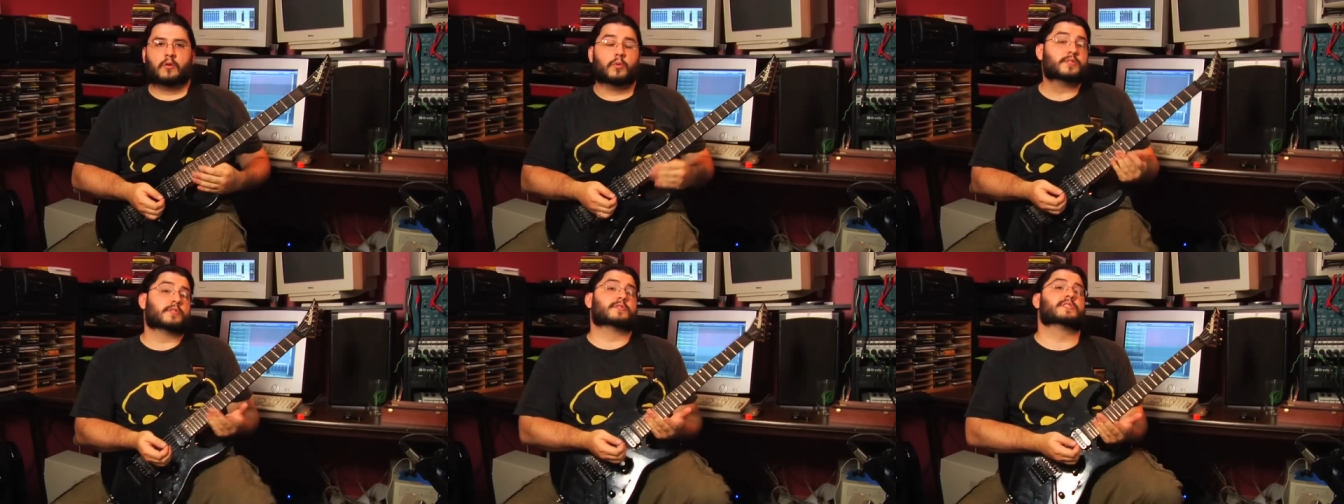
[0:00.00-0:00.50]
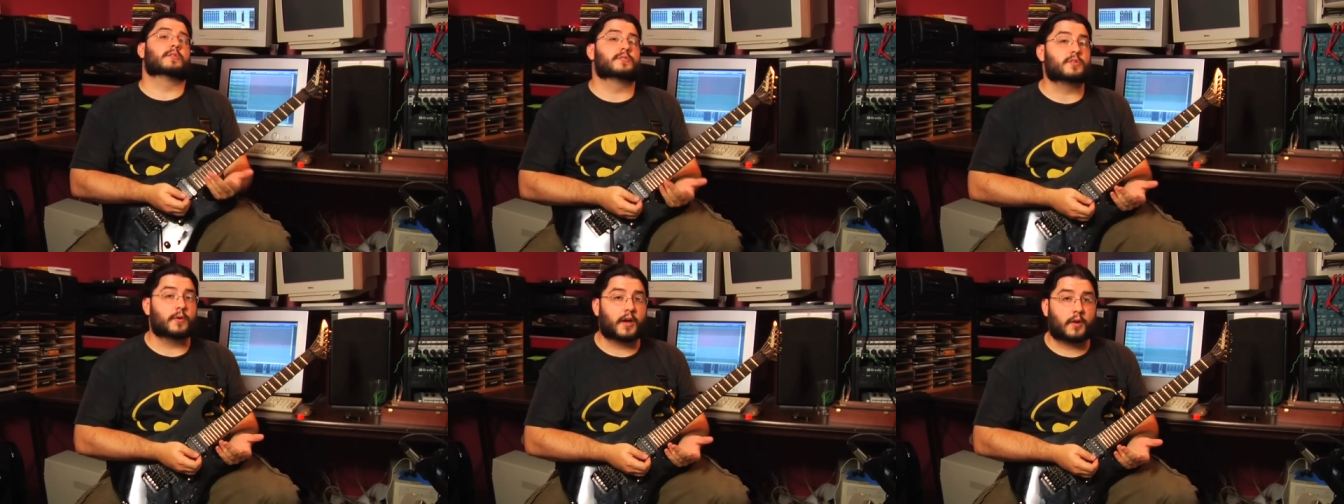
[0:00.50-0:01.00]
Once you understand
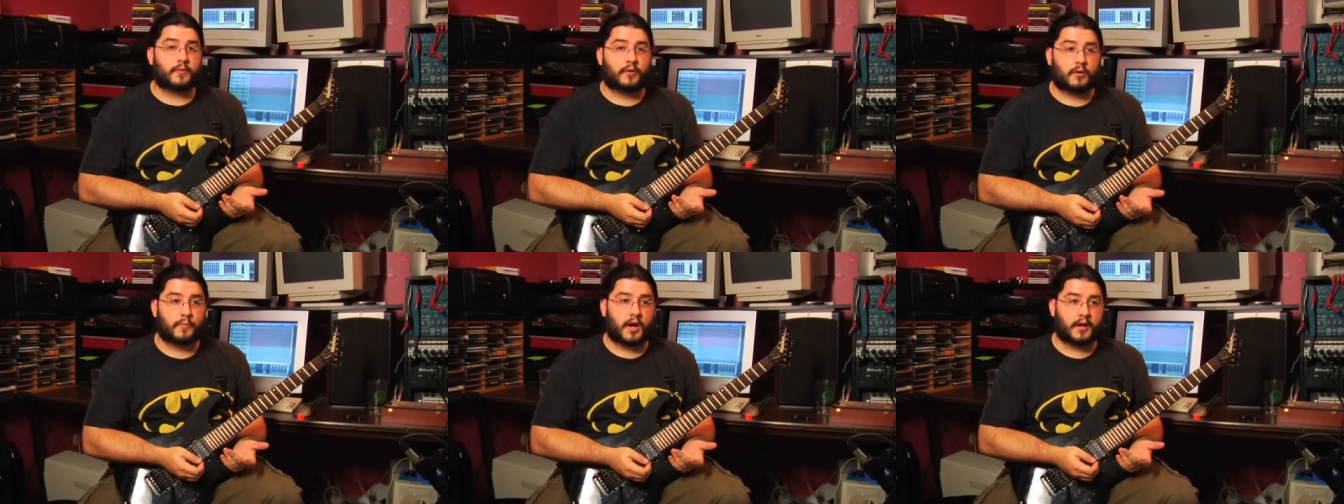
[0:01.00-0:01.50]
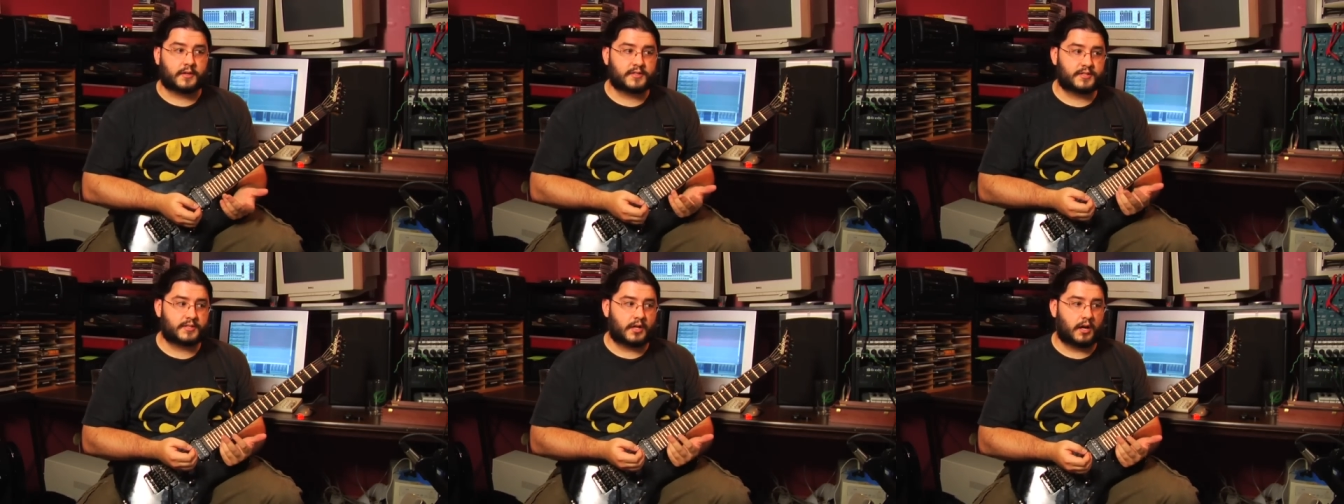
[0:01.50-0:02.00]
what's going on with harmonics,